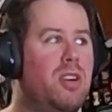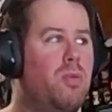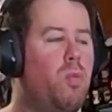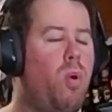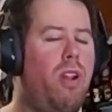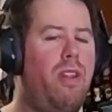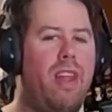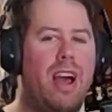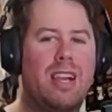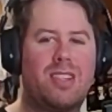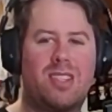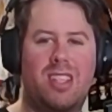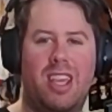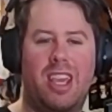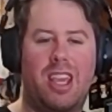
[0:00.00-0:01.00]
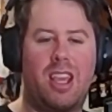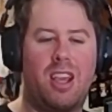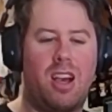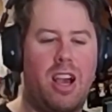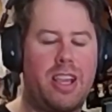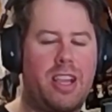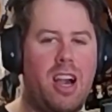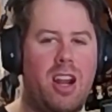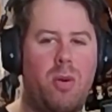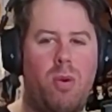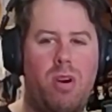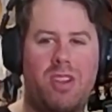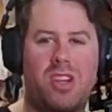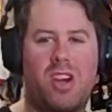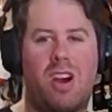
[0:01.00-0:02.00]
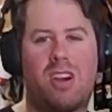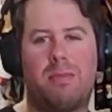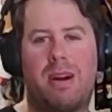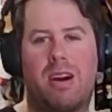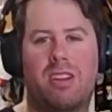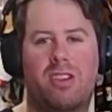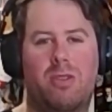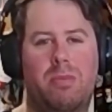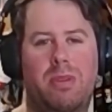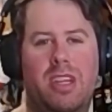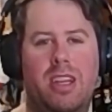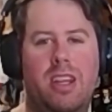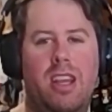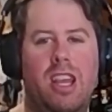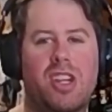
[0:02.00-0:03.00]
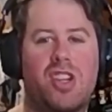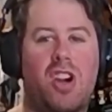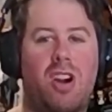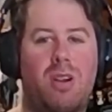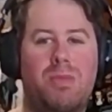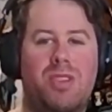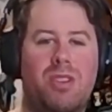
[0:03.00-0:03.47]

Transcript: One last thing I kind of wanted to talk about a little bit in terms